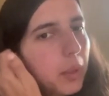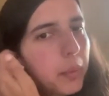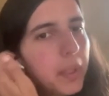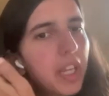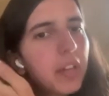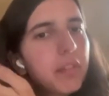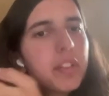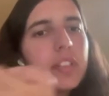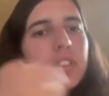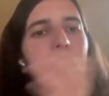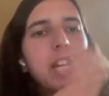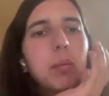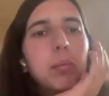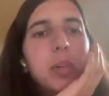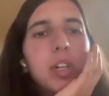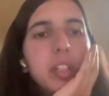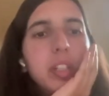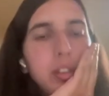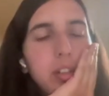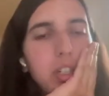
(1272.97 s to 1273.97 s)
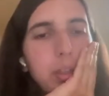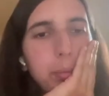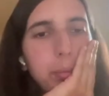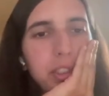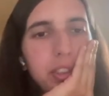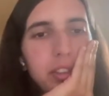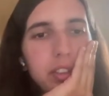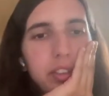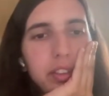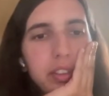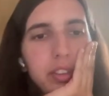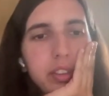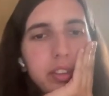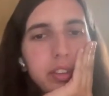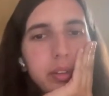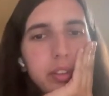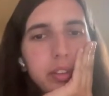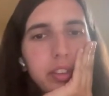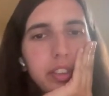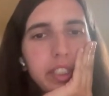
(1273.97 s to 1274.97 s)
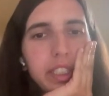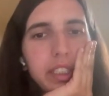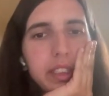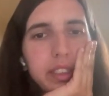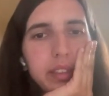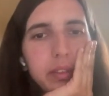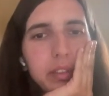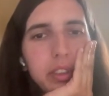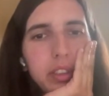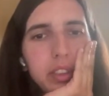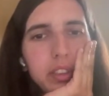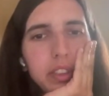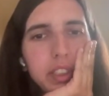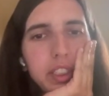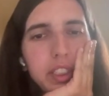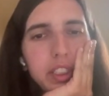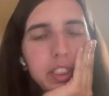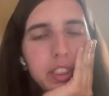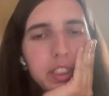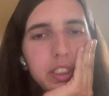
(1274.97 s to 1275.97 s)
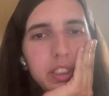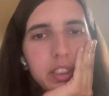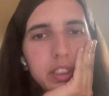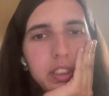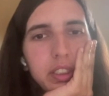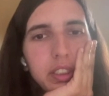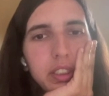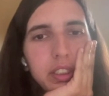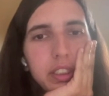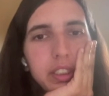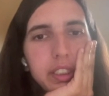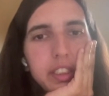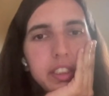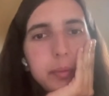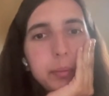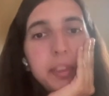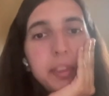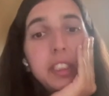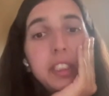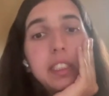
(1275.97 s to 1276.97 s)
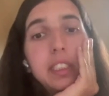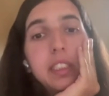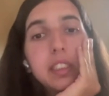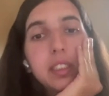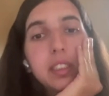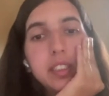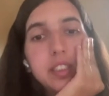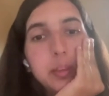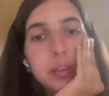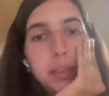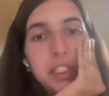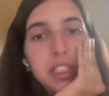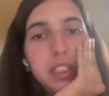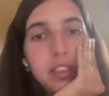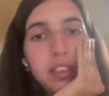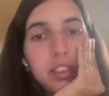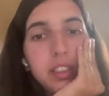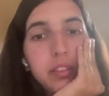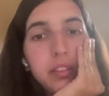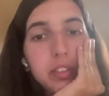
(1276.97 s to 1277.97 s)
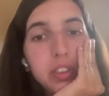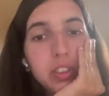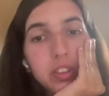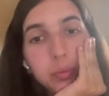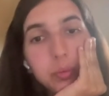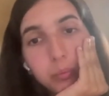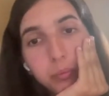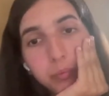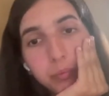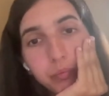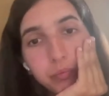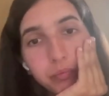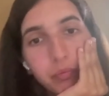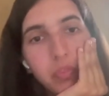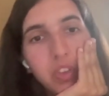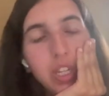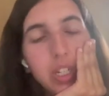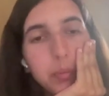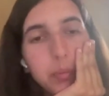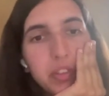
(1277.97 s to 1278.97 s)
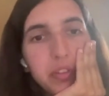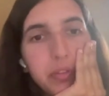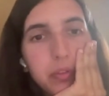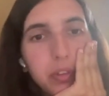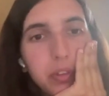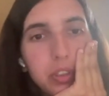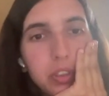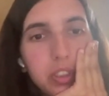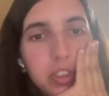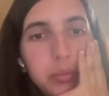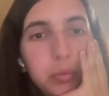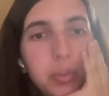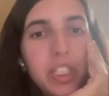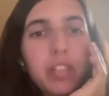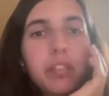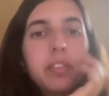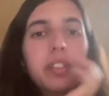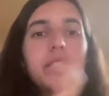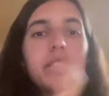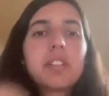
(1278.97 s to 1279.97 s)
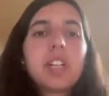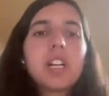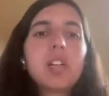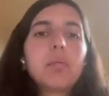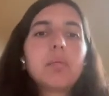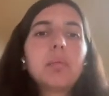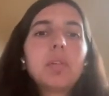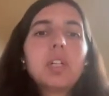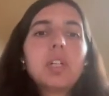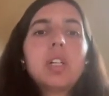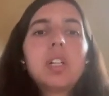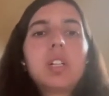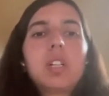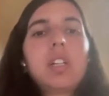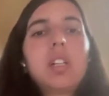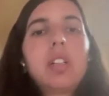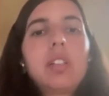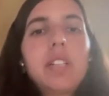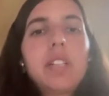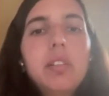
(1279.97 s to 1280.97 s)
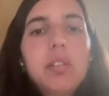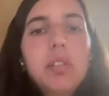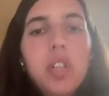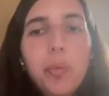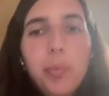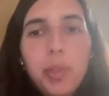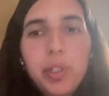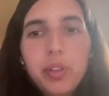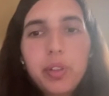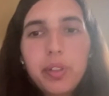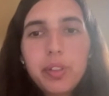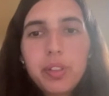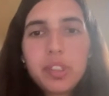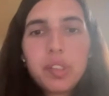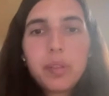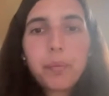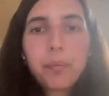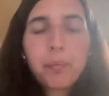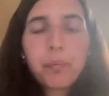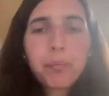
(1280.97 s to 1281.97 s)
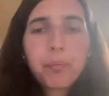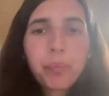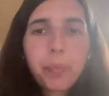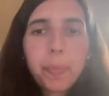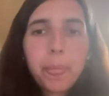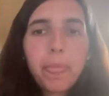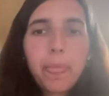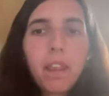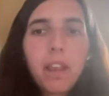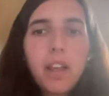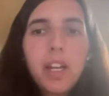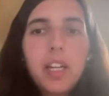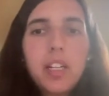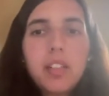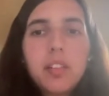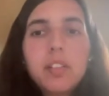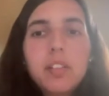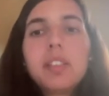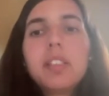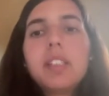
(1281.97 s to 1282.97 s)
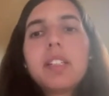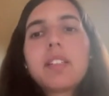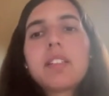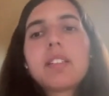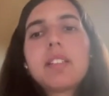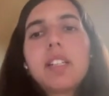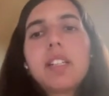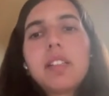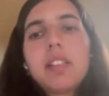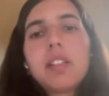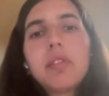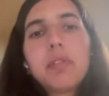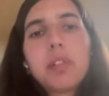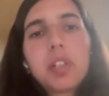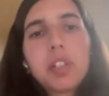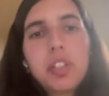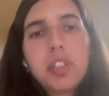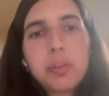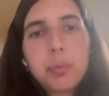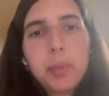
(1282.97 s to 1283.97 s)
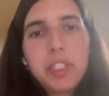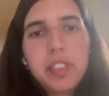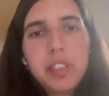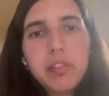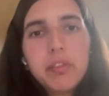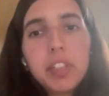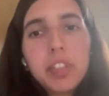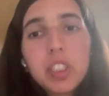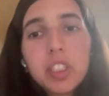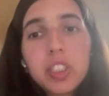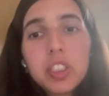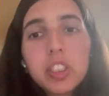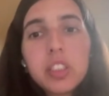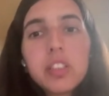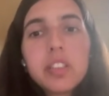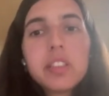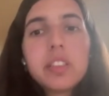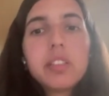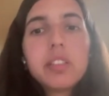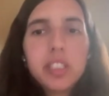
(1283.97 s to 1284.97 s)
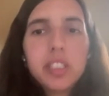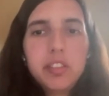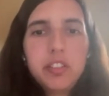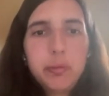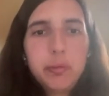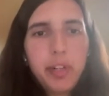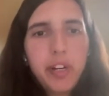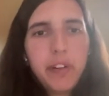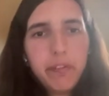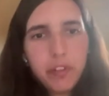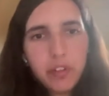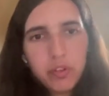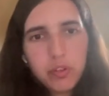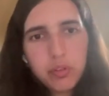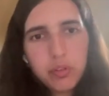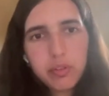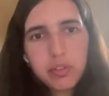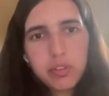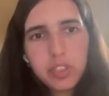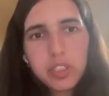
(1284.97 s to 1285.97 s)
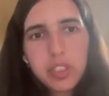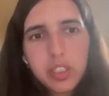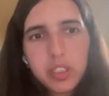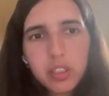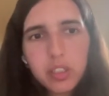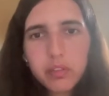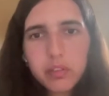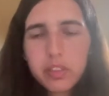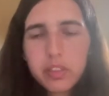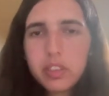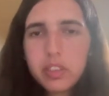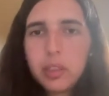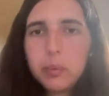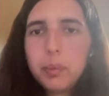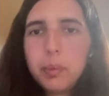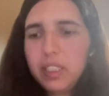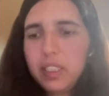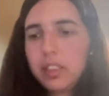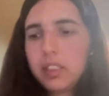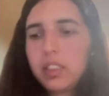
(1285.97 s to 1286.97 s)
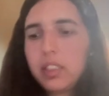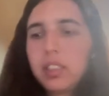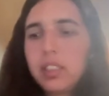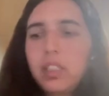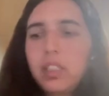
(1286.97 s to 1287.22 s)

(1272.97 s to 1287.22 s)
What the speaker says: We have the same body copulas, so the negative correlation is mirrored, is bigger even than before, and we have the same tail copulas. And this theta for this weighting function still gives preference to CT over CB.